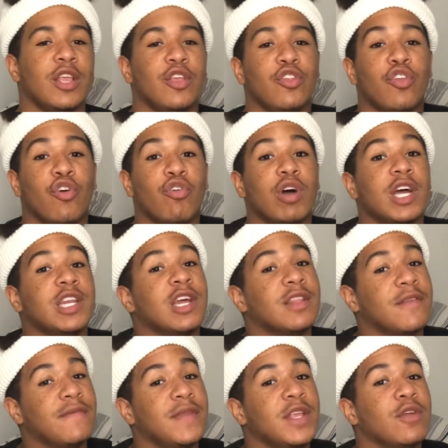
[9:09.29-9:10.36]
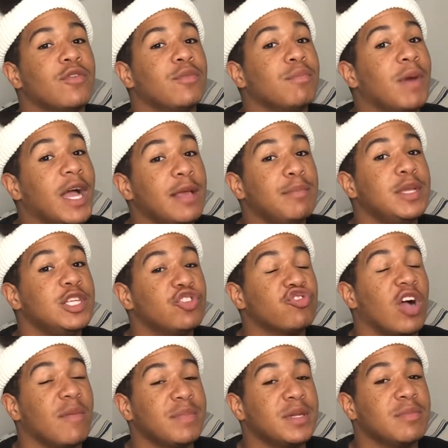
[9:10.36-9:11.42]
You know, another video might be dropping